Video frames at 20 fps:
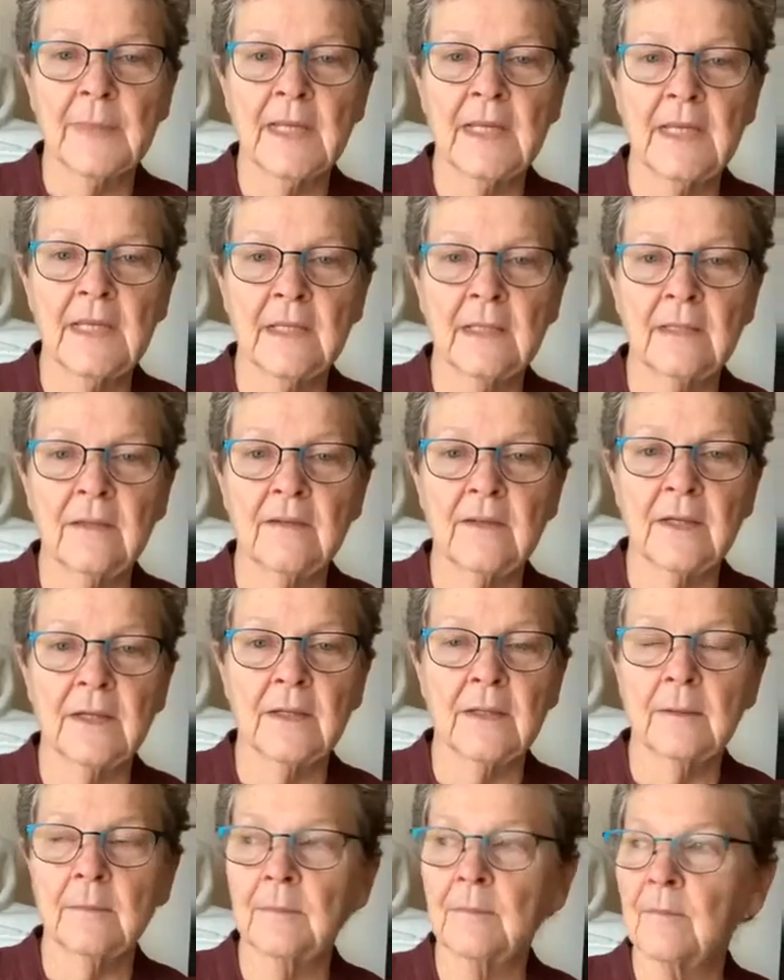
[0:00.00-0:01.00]
And
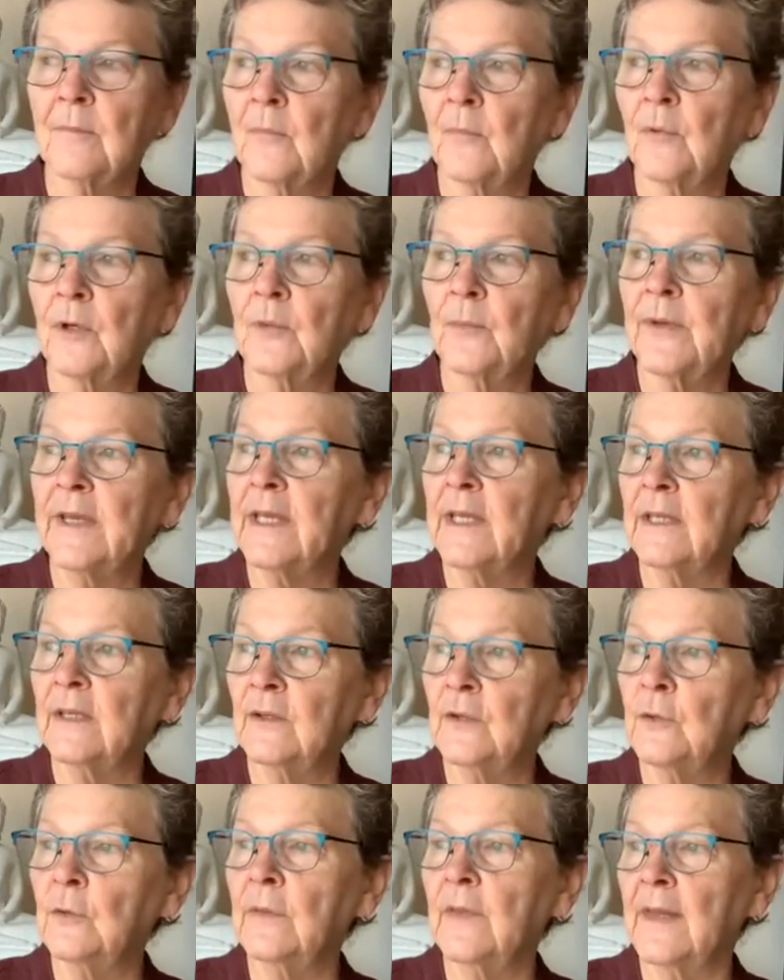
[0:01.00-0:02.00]
when we can
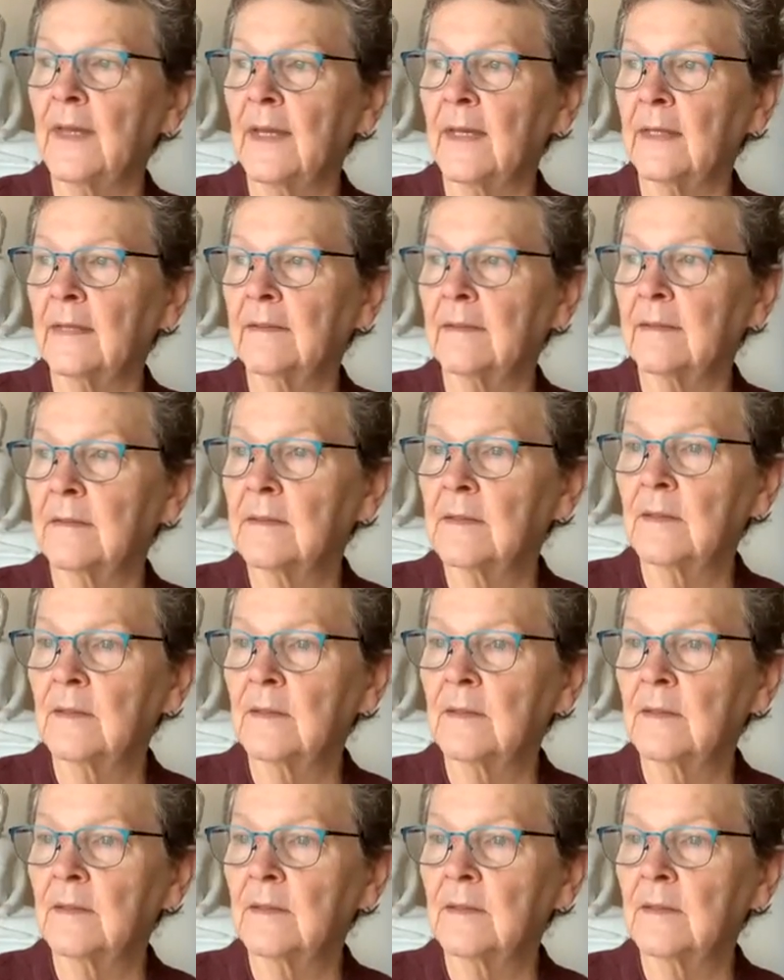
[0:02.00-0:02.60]
do that,